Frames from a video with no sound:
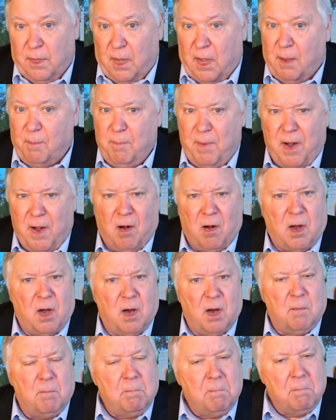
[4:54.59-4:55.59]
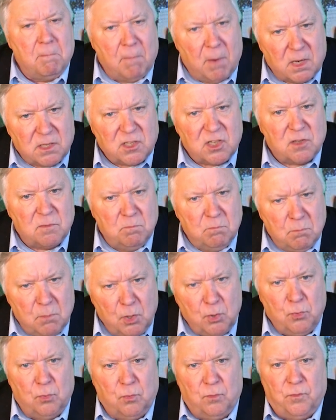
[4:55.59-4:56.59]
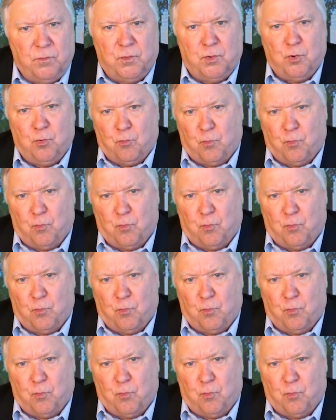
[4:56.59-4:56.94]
America must move to